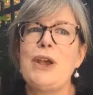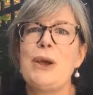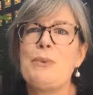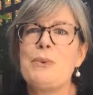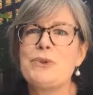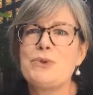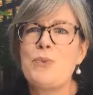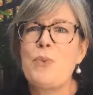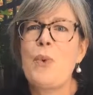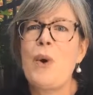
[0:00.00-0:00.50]

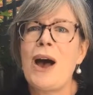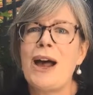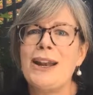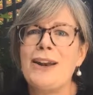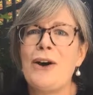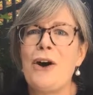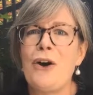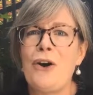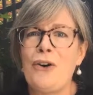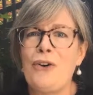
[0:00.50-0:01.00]
It was
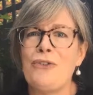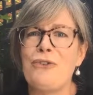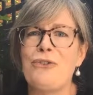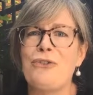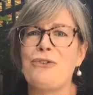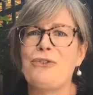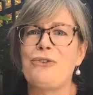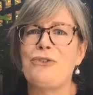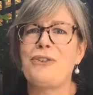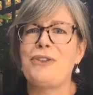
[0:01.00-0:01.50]
one of
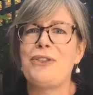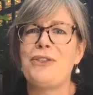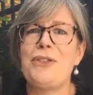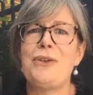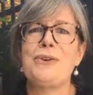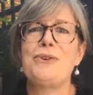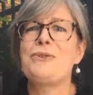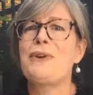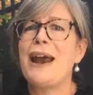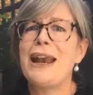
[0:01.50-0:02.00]

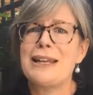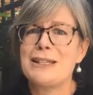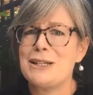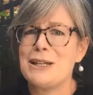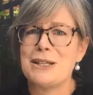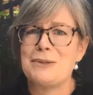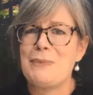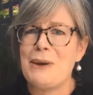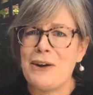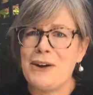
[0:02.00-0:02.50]
the
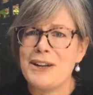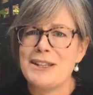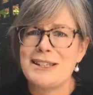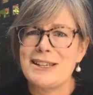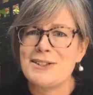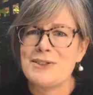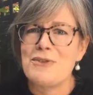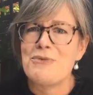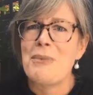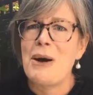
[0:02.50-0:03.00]
greatest
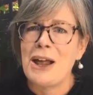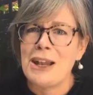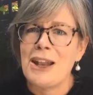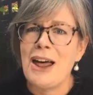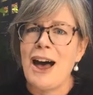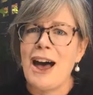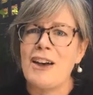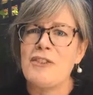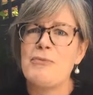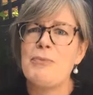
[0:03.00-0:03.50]
experiences of my
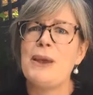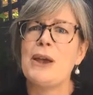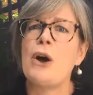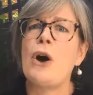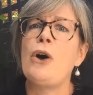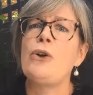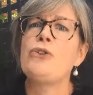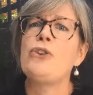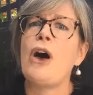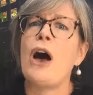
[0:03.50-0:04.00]
life
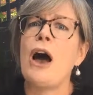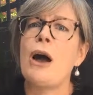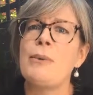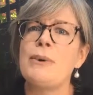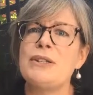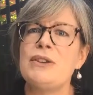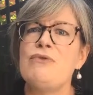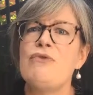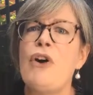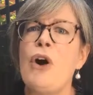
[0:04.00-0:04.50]
because I was